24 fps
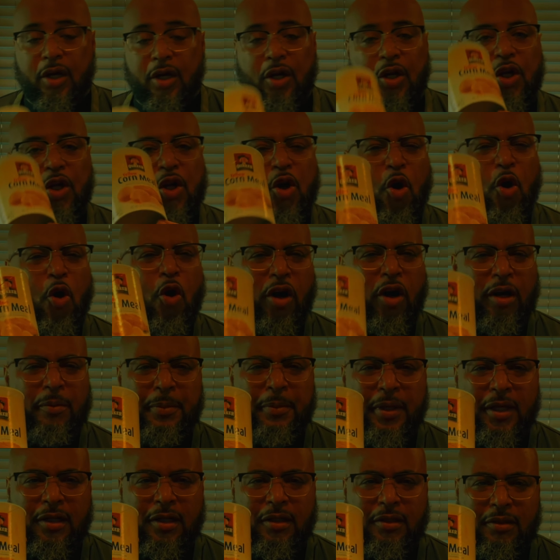
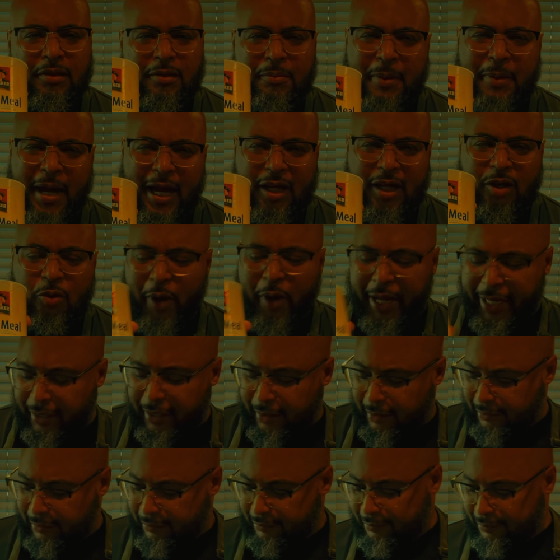Cornmeal by
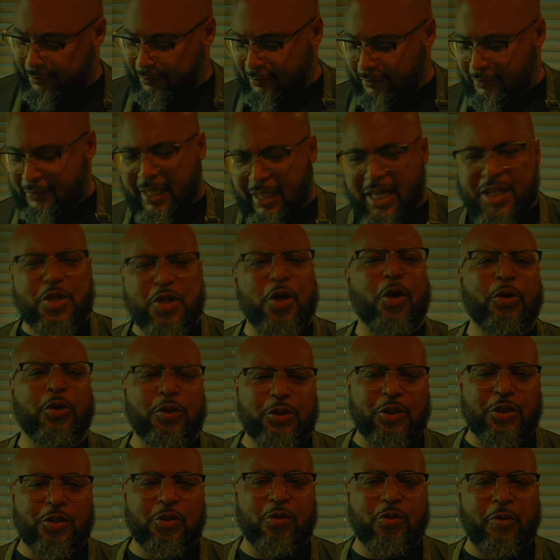Quaker. That's
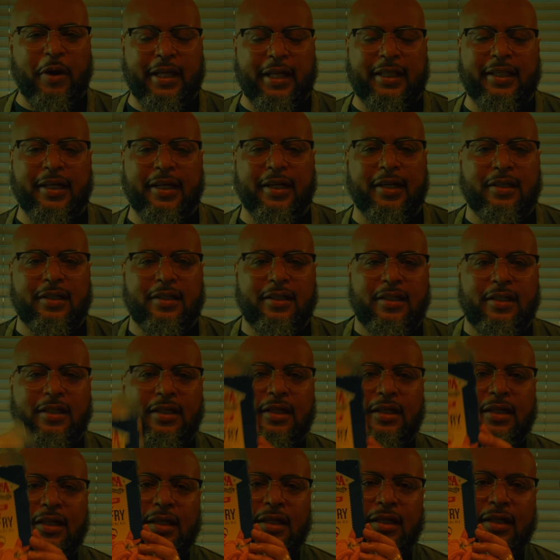old school right there.
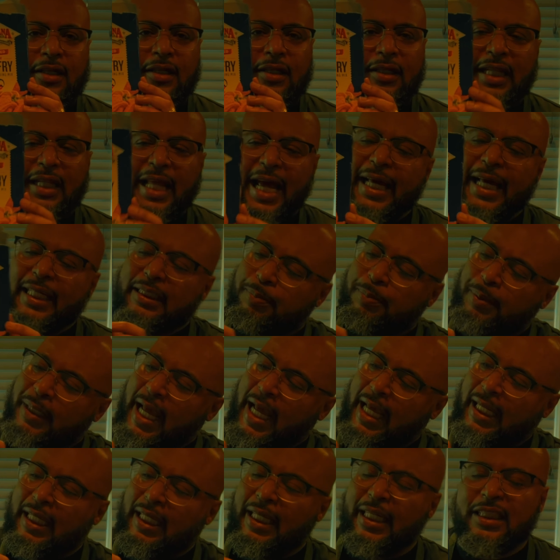Last but
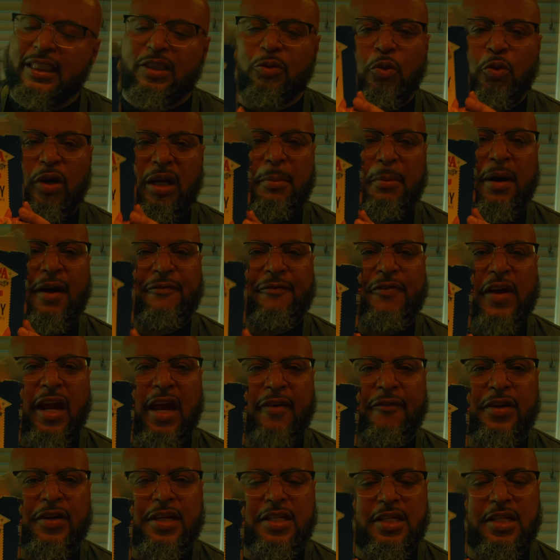not least, one of my
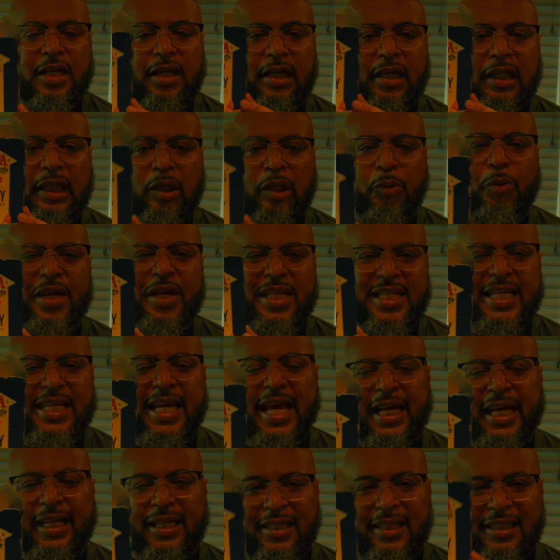favorites,
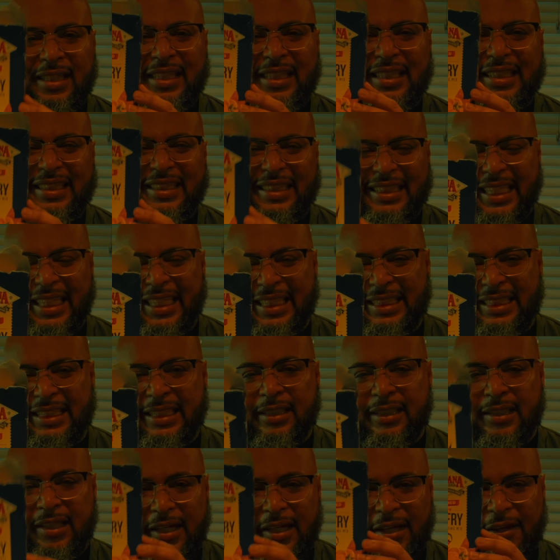Louisiana
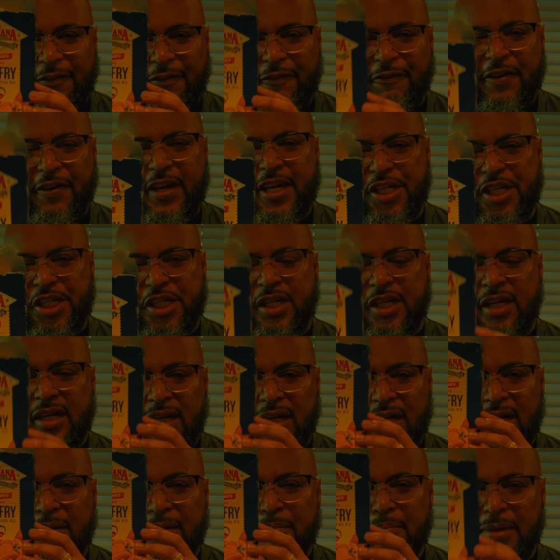seasoned fish
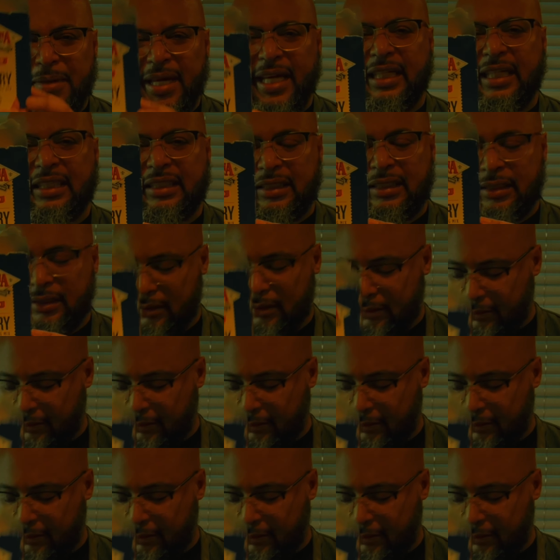mix.